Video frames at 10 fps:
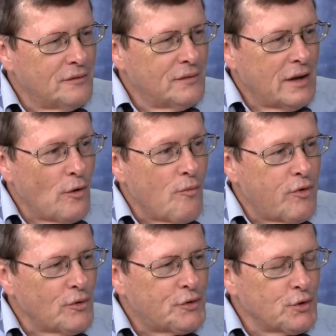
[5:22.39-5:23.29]

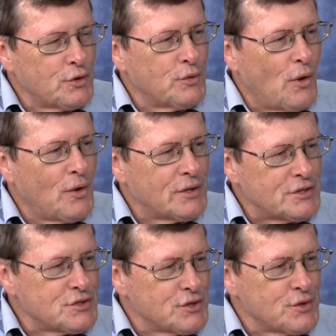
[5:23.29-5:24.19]
helpful to you all
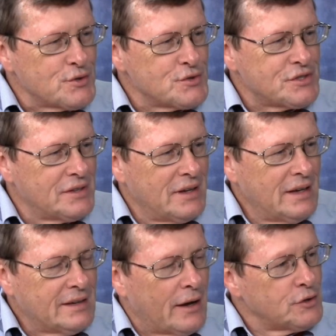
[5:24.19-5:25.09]
these years.
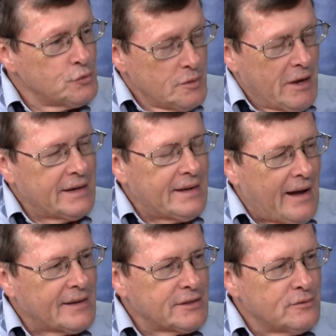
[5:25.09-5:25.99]
Yeah. Now you remained
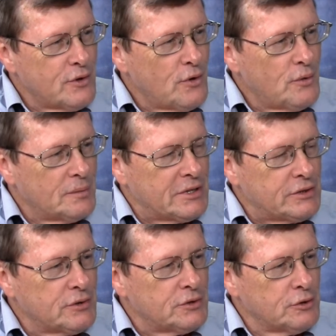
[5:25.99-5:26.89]
active though, and
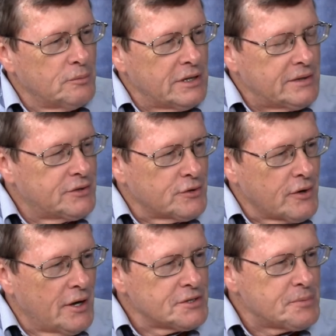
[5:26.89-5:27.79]
oh, you, yeah. you meet your
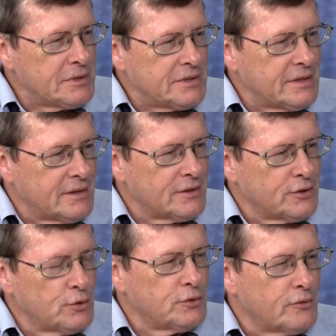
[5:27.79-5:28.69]
husband at yep. a
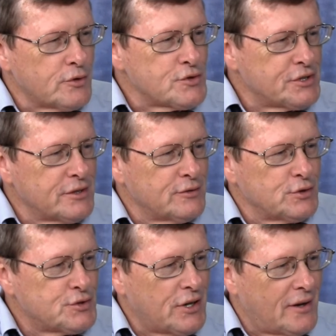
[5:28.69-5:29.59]
University of
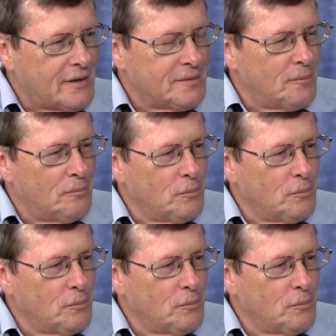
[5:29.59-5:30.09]
Utah yep.